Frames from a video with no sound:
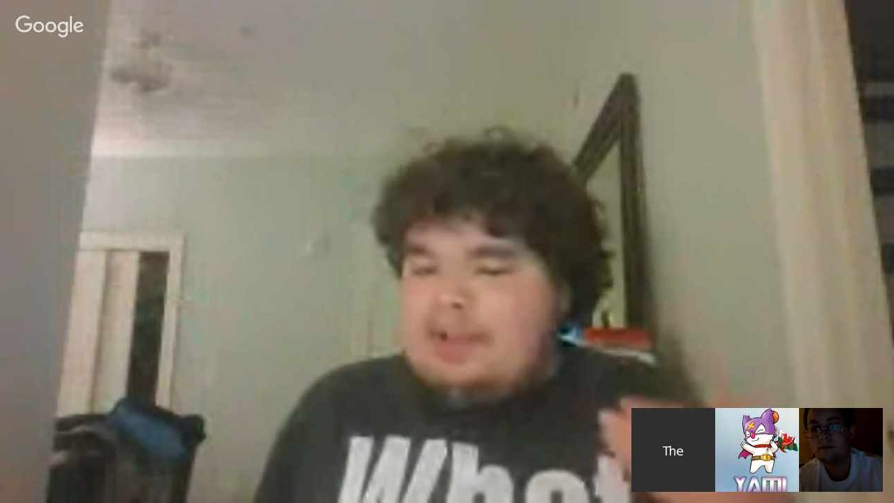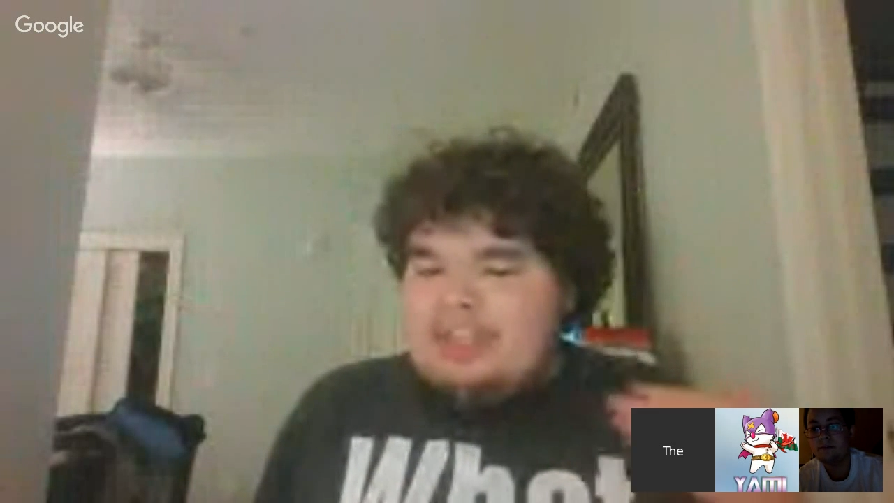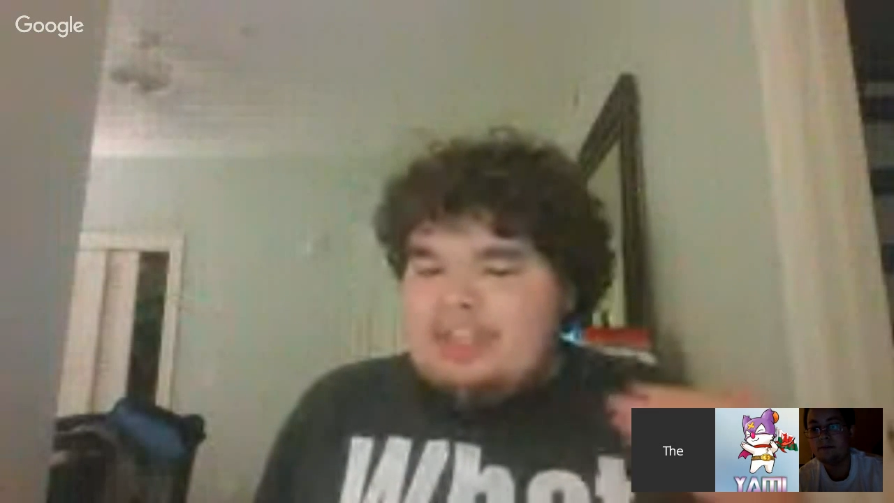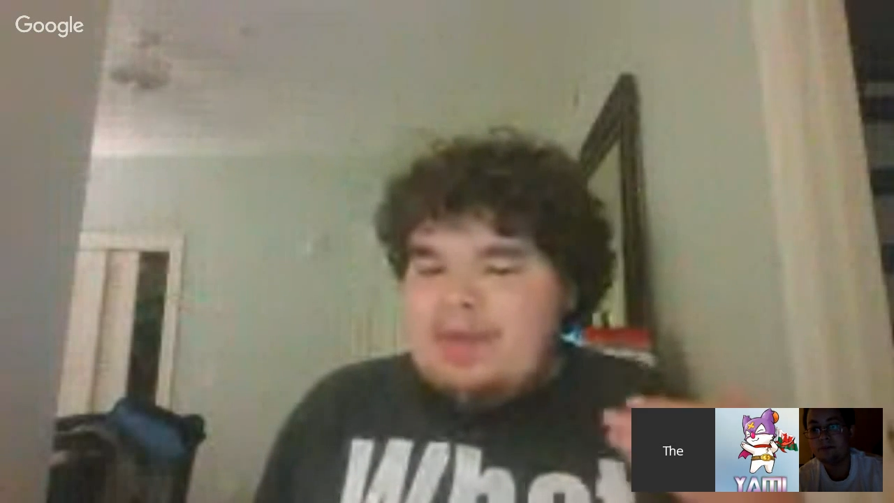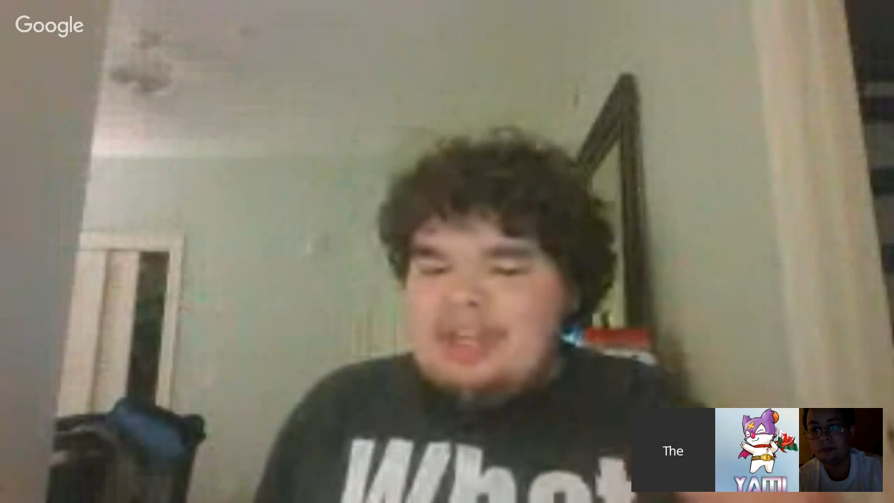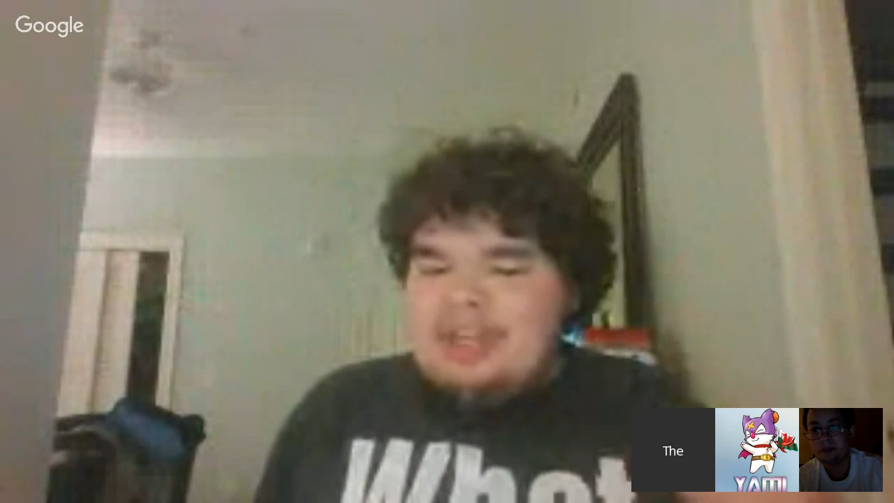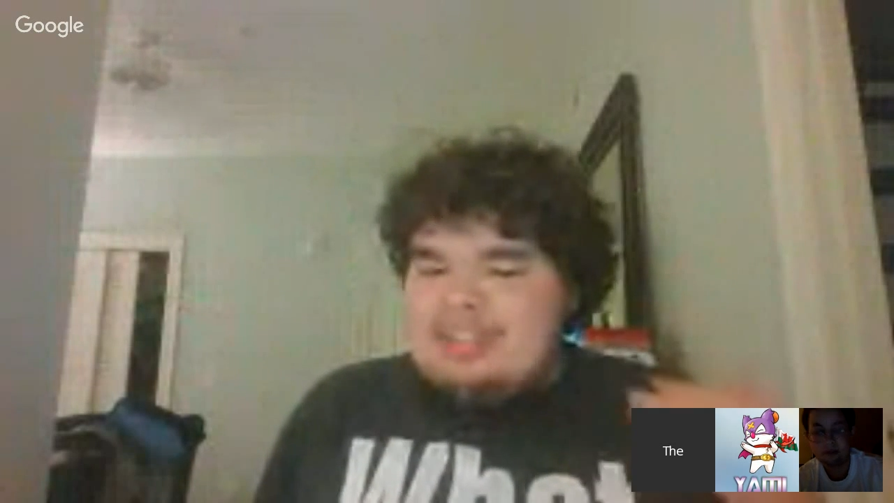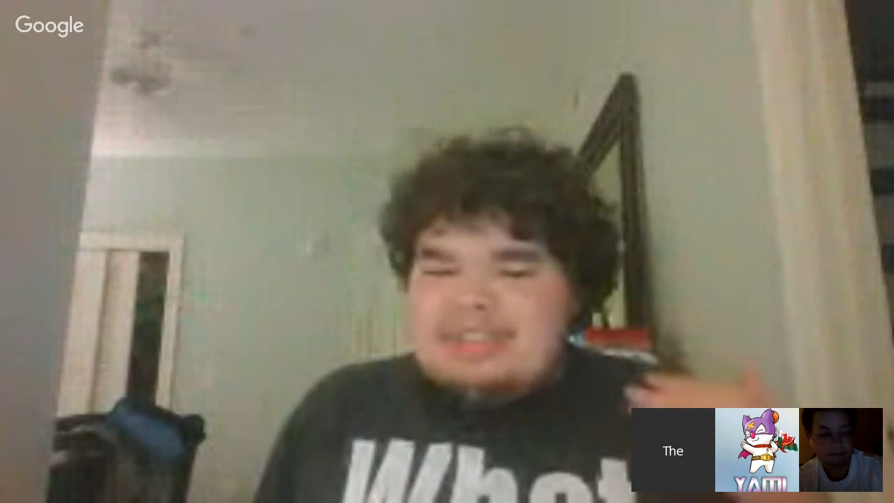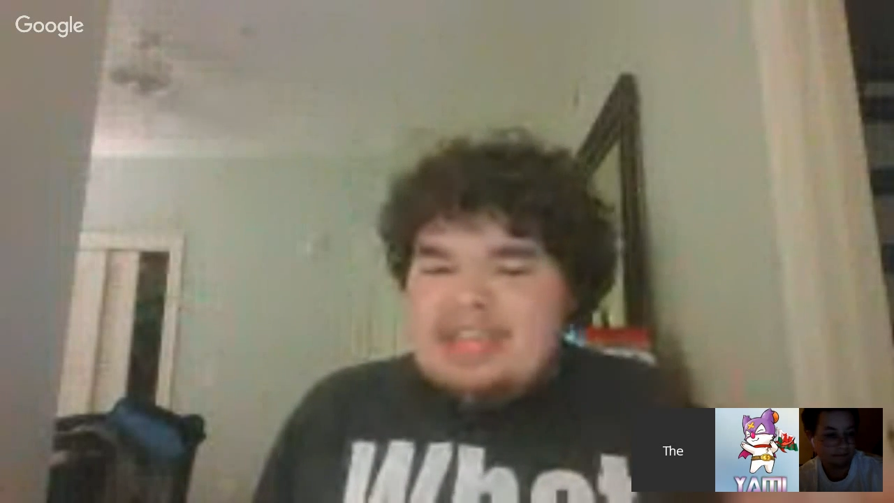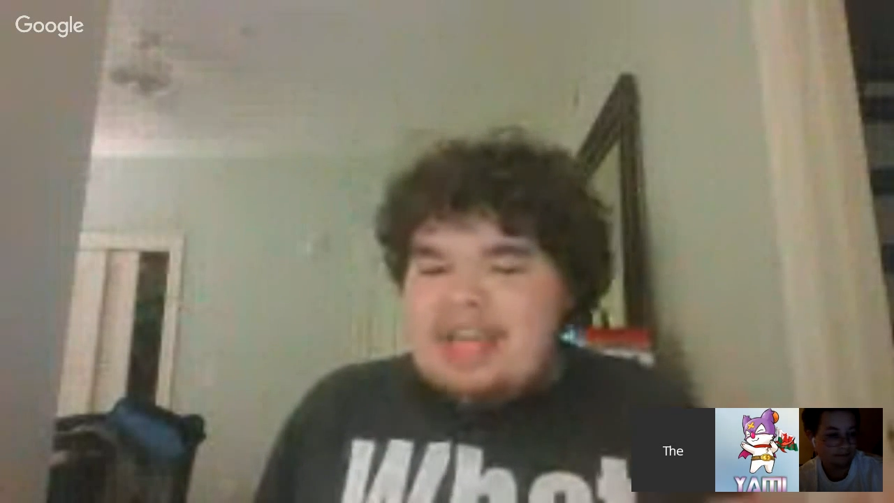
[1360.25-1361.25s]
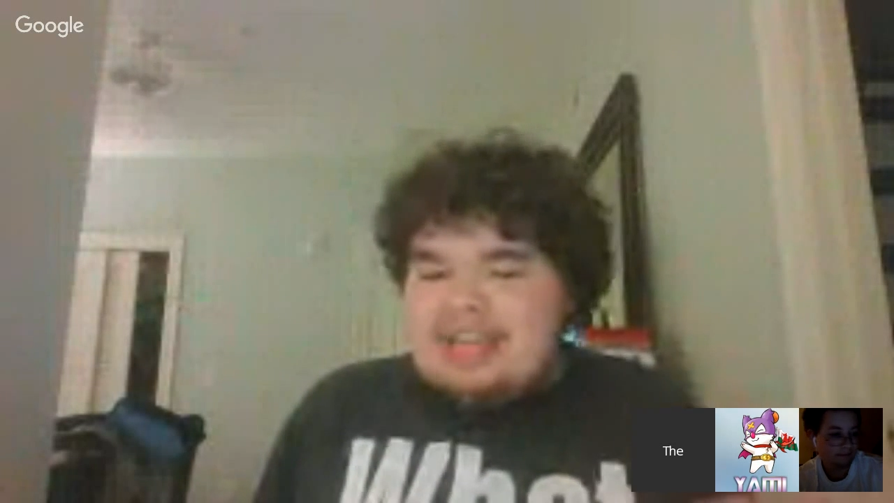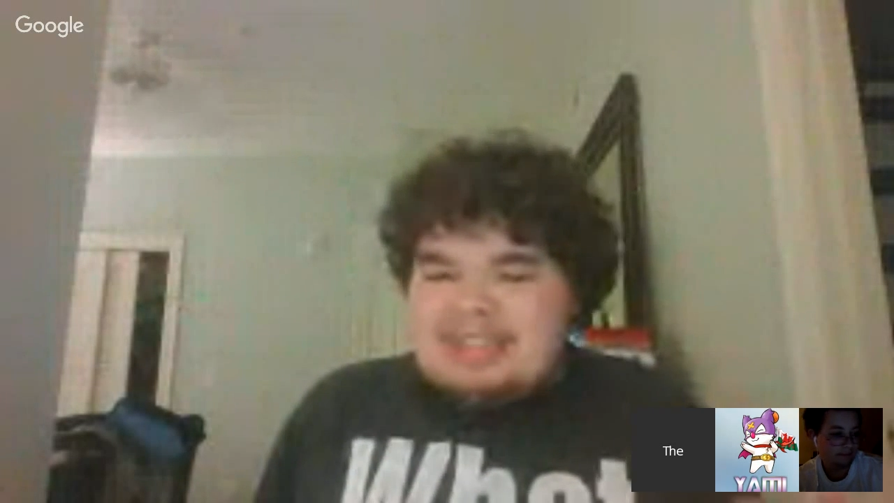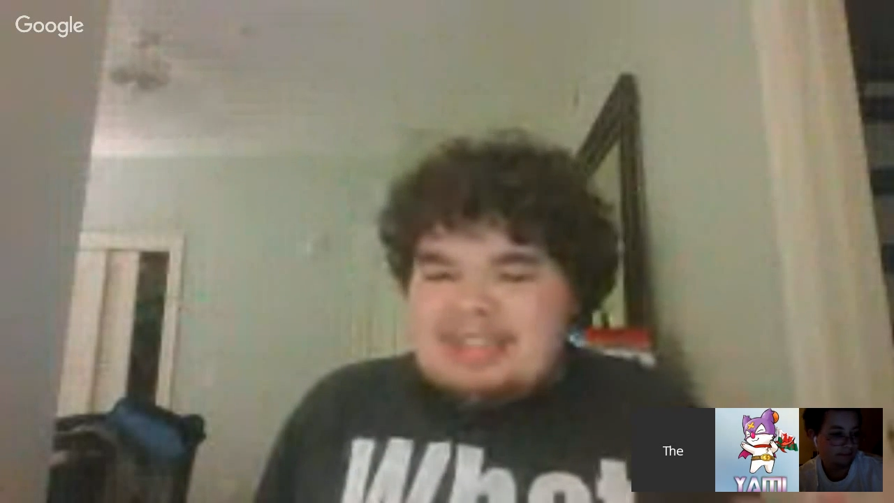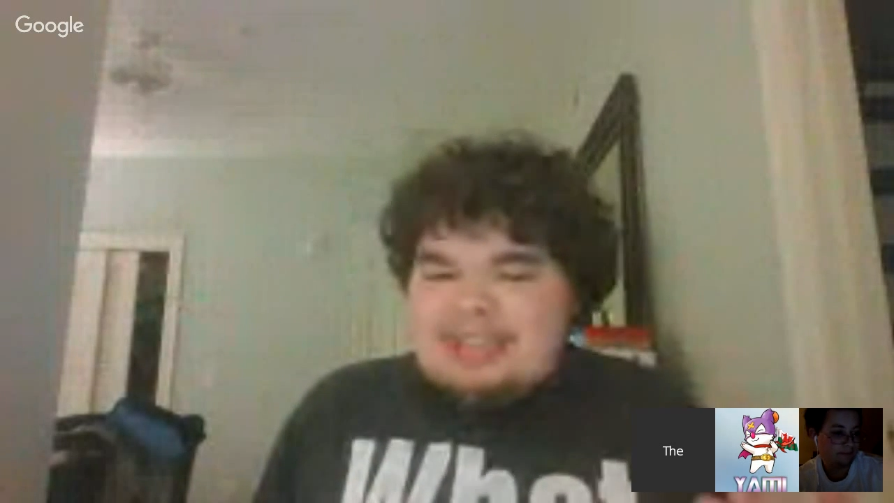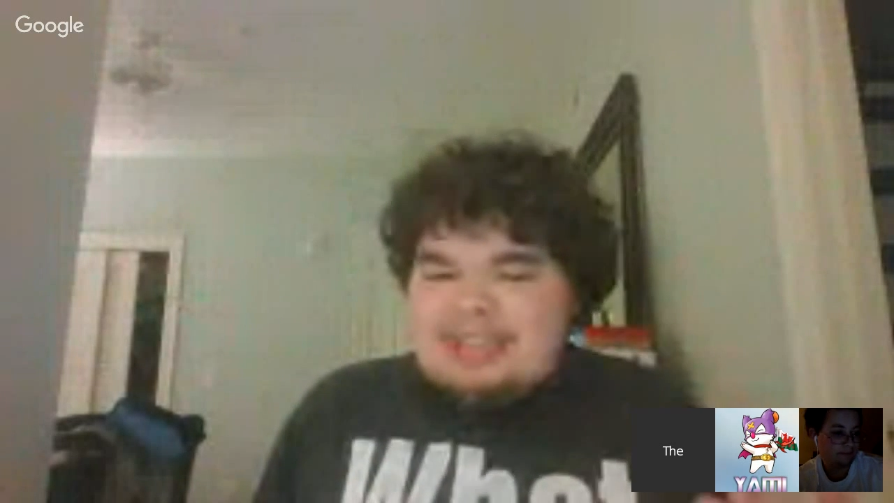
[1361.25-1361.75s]
It doesn't make any
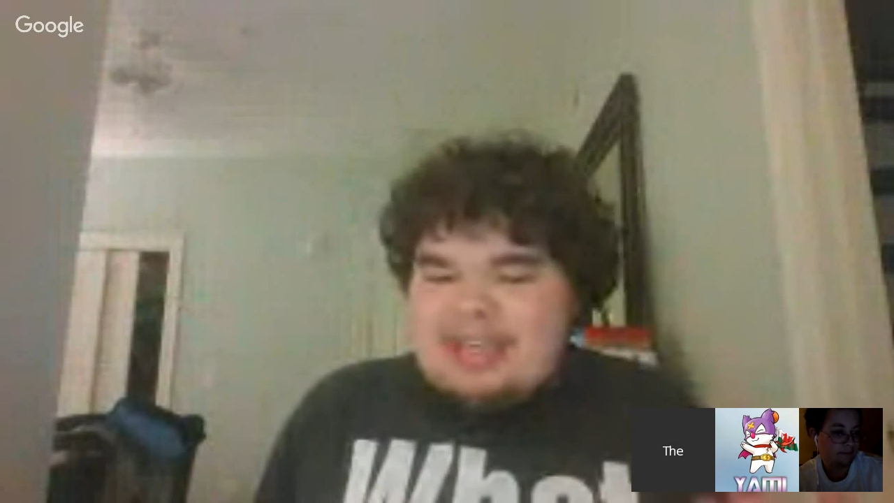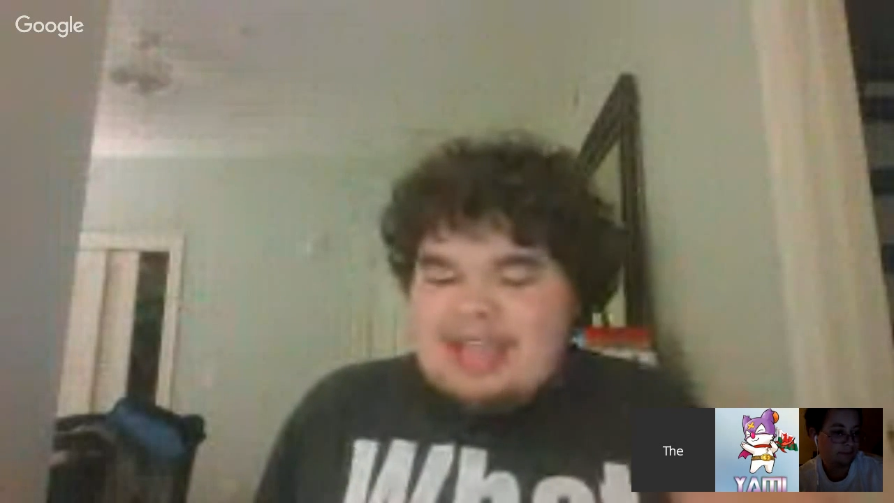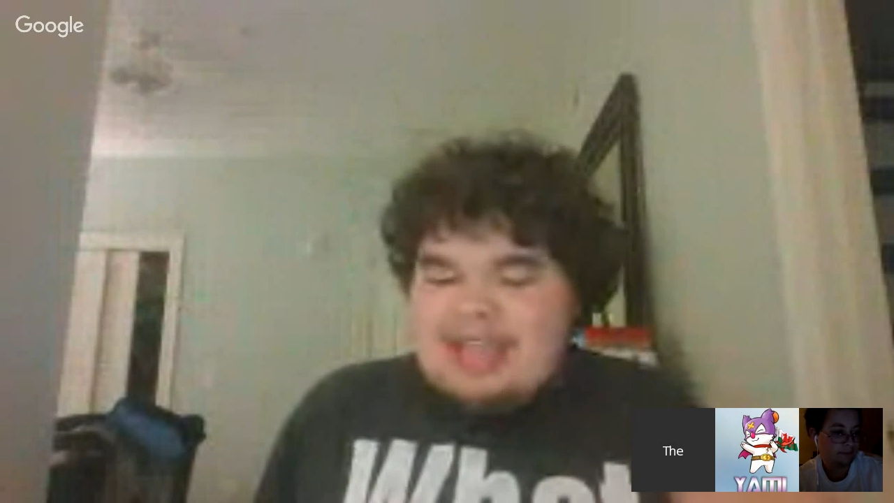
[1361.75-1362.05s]
sense.